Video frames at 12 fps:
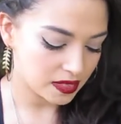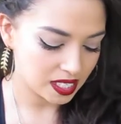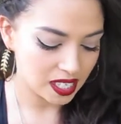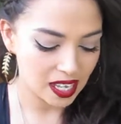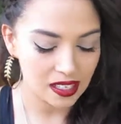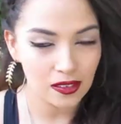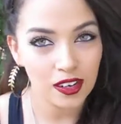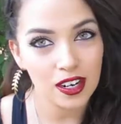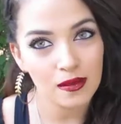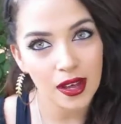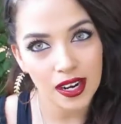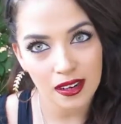Yeah, you've heard
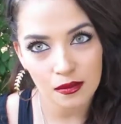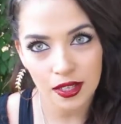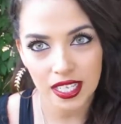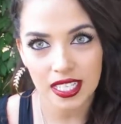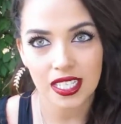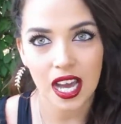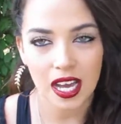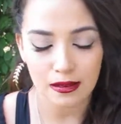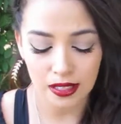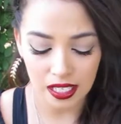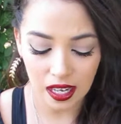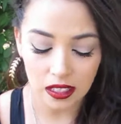about it a million
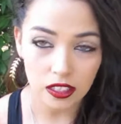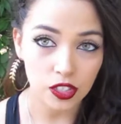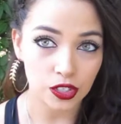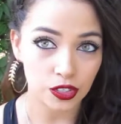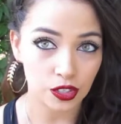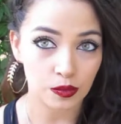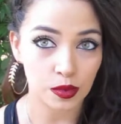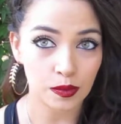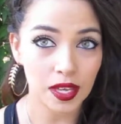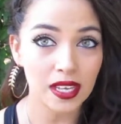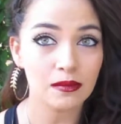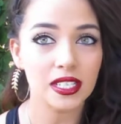times. The colors are super
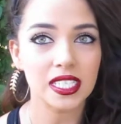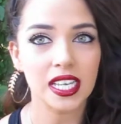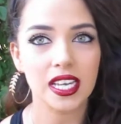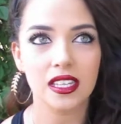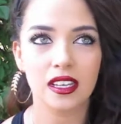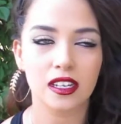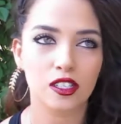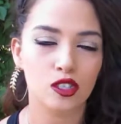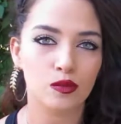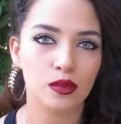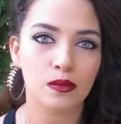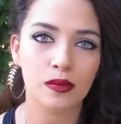pigmented, they're
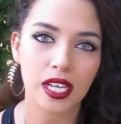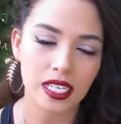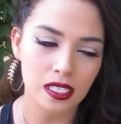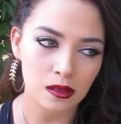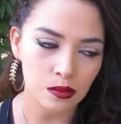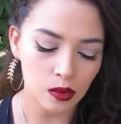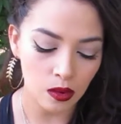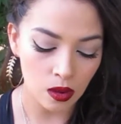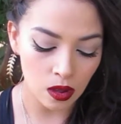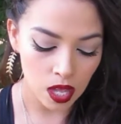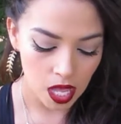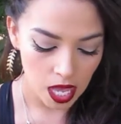super
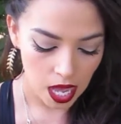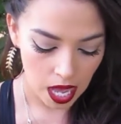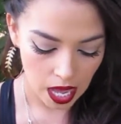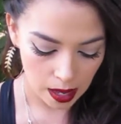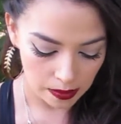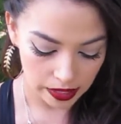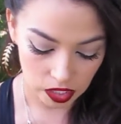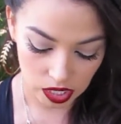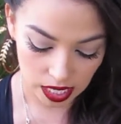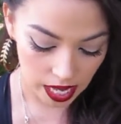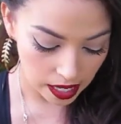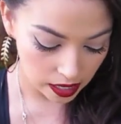blendable, there's
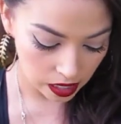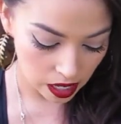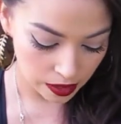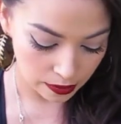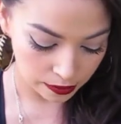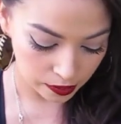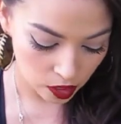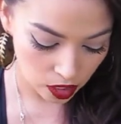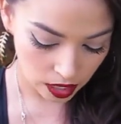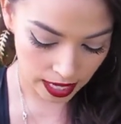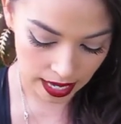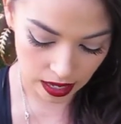not a lot of
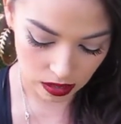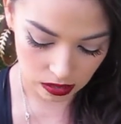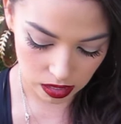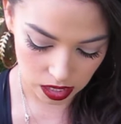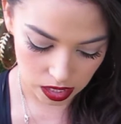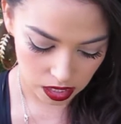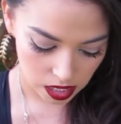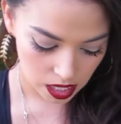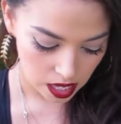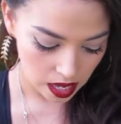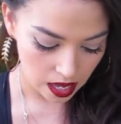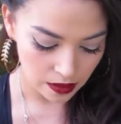fallout.
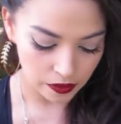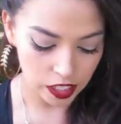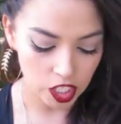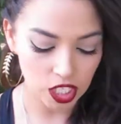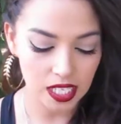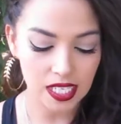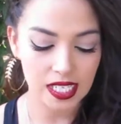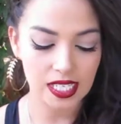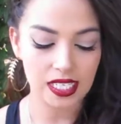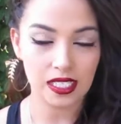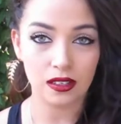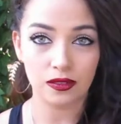Virgin
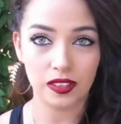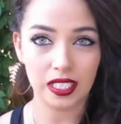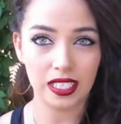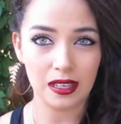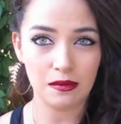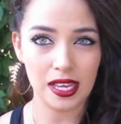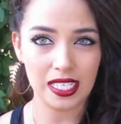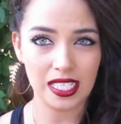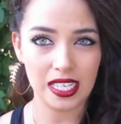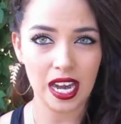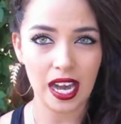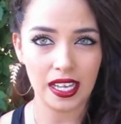is a really amazing
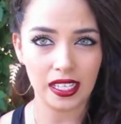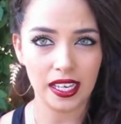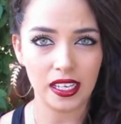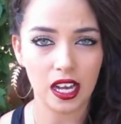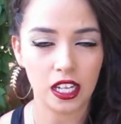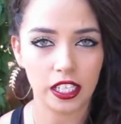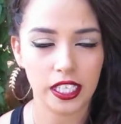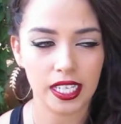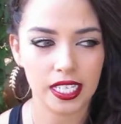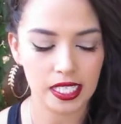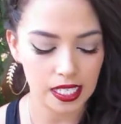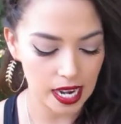highlight color
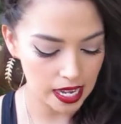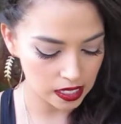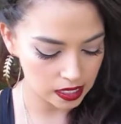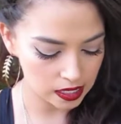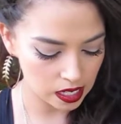because it has